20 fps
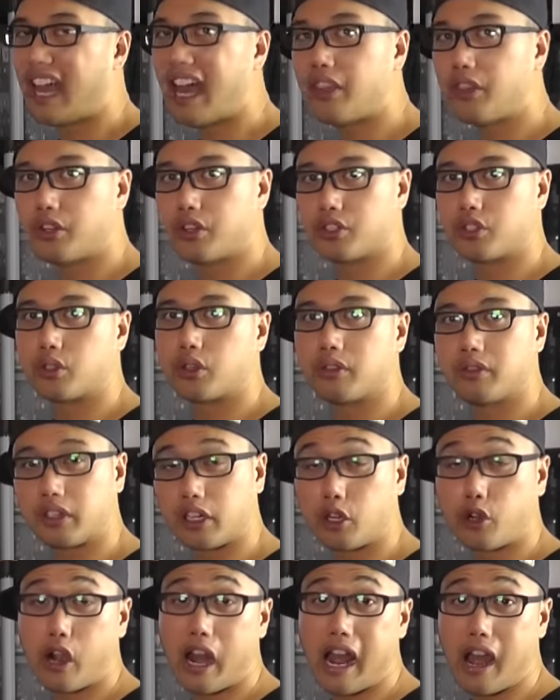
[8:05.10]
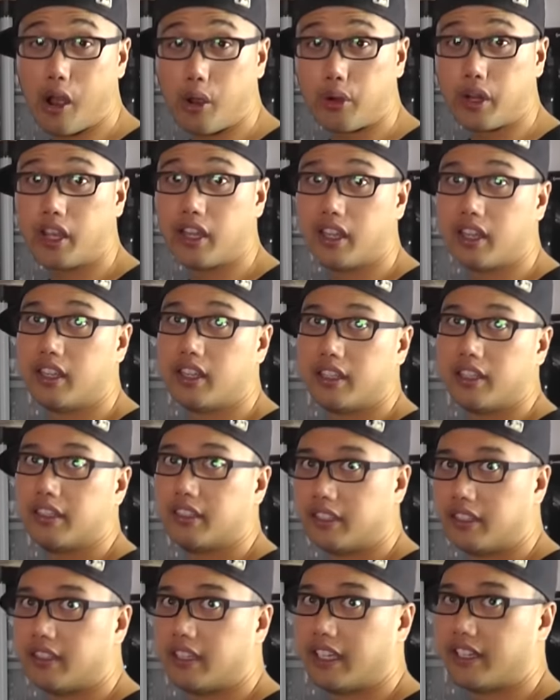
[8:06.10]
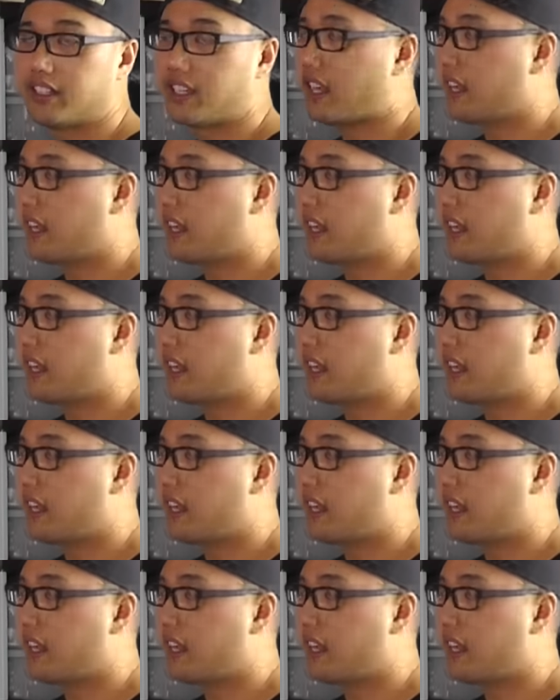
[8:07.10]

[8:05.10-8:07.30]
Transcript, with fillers: gather sort of a crowd at